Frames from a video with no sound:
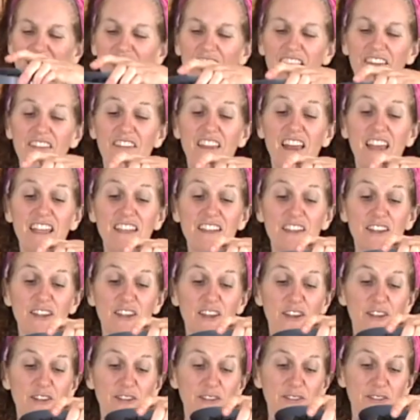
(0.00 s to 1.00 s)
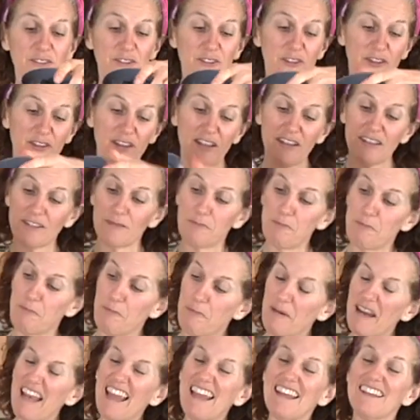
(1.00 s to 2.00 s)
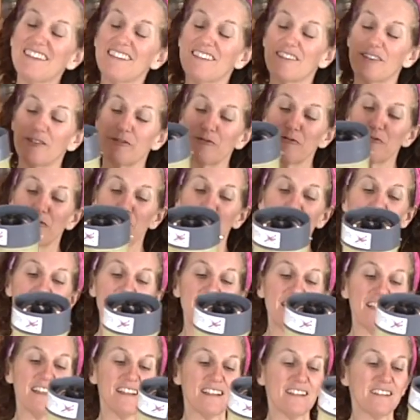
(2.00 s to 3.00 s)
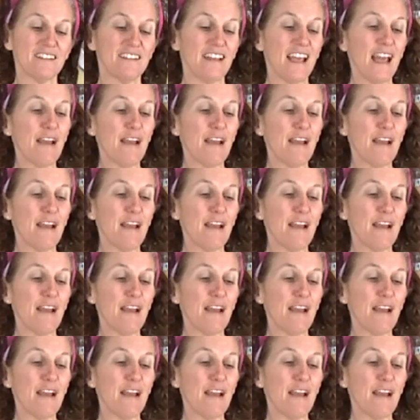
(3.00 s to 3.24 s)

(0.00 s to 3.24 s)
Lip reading: And there you go. So that's blended really nicely.